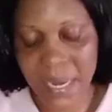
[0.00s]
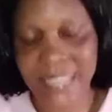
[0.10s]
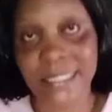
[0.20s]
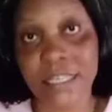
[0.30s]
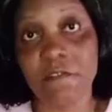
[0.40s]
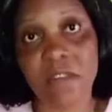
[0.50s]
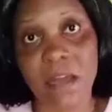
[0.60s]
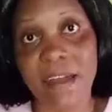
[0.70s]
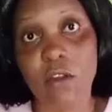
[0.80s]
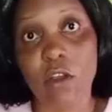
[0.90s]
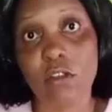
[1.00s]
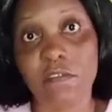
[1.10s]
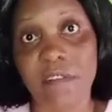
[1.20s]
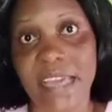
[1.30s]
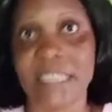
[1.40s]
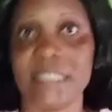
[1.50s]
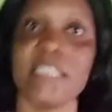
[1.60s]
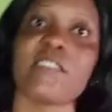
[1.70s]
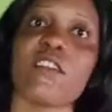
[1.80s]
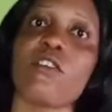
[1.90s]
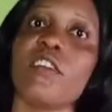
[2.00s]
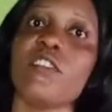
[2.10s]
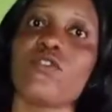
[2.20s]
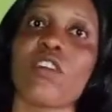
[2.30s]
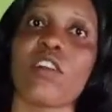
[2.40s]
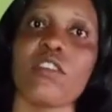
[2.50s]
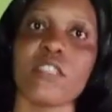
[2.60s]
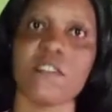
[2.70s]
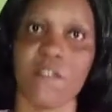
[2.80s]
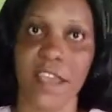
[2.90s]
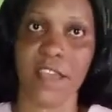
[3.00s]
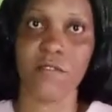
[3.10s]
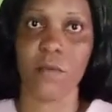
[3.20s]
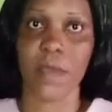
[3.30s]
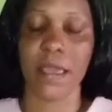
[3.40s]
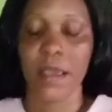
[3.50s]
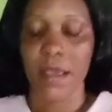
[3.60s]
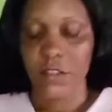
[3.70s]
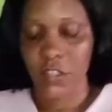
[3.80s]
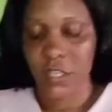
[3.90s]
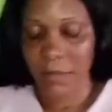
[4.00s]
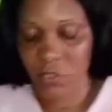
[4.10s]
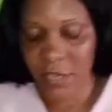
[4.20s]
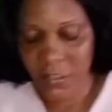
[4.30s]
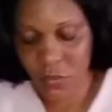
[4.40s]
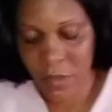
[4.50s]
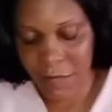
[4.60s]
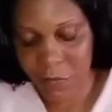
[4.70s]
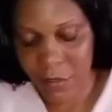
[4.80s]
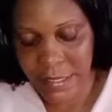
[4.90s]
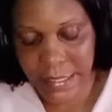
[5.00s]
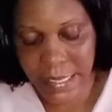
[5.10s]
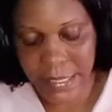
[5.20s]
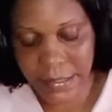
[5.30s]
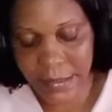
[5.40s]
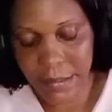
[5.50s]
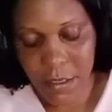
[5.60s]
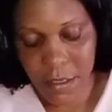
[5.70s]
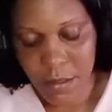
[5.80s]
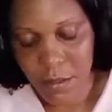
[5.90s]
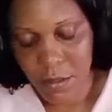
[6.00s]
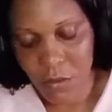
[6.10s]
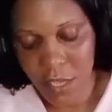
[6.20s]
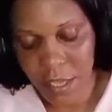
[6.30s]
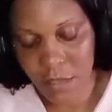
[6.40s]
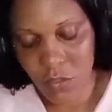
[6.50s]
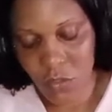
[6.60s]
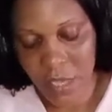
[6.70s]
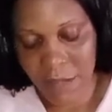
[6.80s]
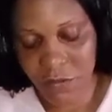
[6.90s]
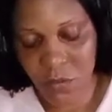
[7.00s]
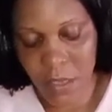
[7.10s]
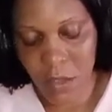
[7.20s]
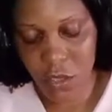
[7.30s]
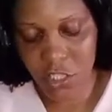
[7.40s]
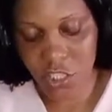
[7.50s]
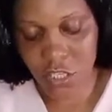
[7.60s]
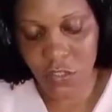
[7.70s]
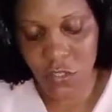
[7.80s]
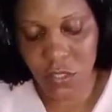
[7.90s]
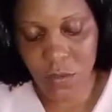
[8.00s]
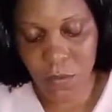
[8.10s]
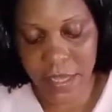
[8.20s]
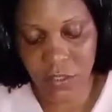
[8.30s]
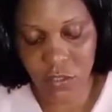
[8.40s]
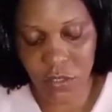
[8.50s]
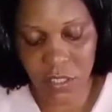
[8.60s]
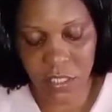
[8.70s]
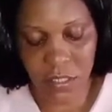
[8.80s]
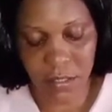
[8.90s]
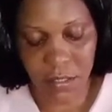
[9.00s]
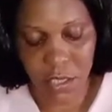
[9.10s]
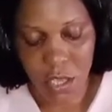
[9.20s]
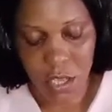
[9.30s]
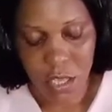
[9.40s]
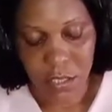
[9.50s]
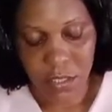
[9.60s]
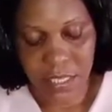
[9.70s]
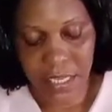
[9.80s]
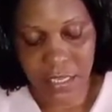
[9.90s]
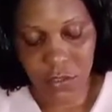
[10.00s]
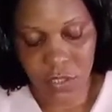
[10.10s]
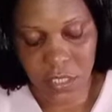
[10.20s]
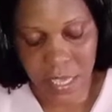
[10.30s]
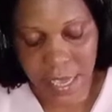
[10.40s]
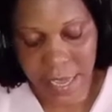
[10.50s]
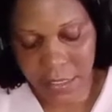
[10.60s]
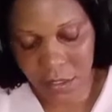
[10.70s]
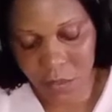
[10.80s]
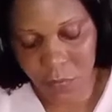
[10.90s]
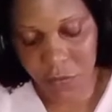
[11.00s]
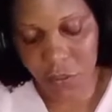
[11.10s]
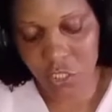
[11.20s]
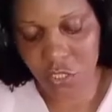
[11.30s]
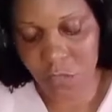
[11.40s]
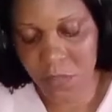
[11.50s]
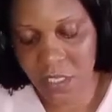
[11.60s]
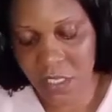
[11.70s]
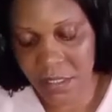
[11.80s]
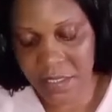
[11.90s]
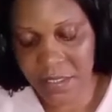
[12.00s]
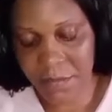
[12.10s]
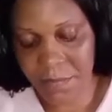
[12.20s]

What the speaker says: plantain flour all over it, it's not going to close very well. So I'm trying to avoid that. Okay, so you have to be cautious when doing this. Take it to the end before dropping it.